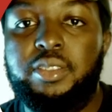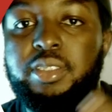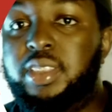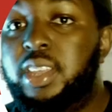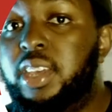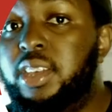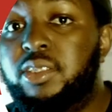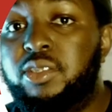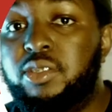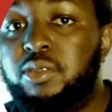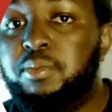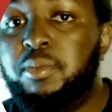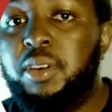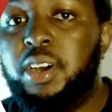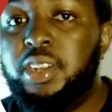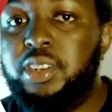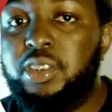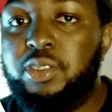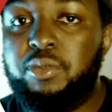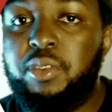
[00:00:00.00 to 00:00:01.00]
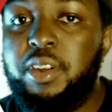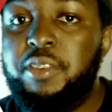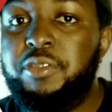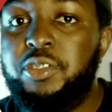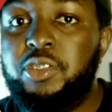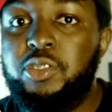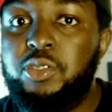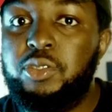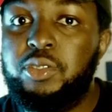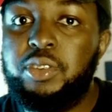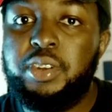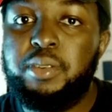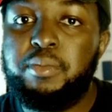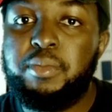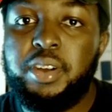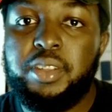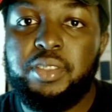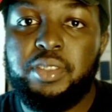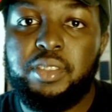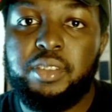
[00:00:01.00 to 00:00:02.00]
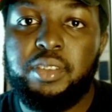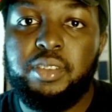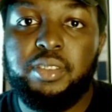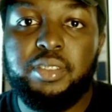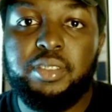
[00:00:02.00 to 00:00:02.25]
this much revenue in a month,